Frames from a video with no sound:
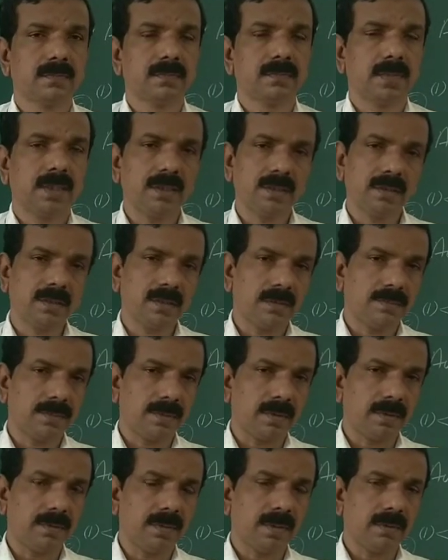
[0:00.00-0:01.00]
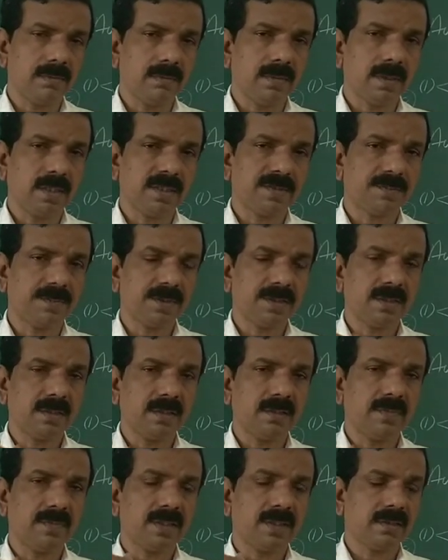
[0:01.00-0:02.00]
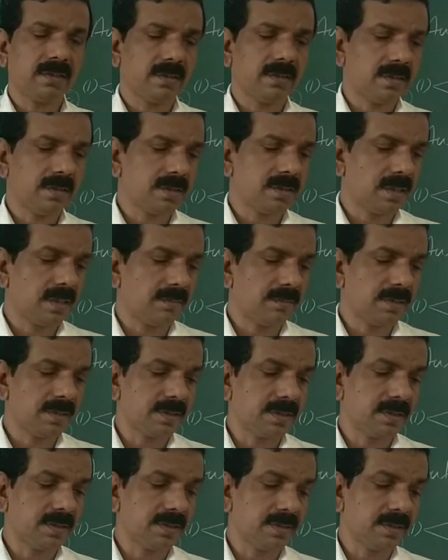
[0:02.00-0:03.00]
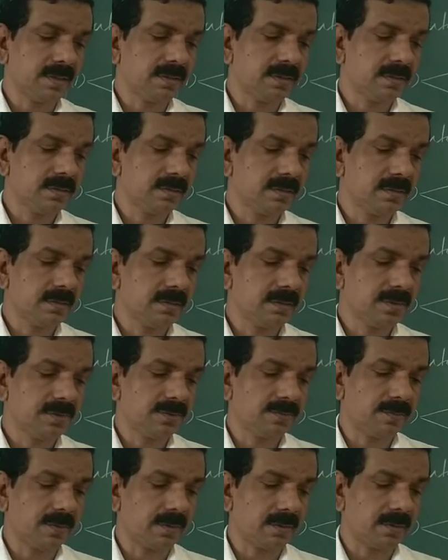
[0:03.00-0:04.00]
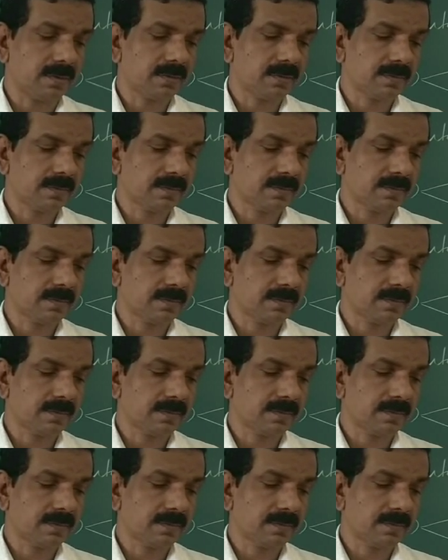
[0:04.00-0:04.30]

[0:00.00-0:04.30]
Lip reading: That is a problem, especially when the sample size is small.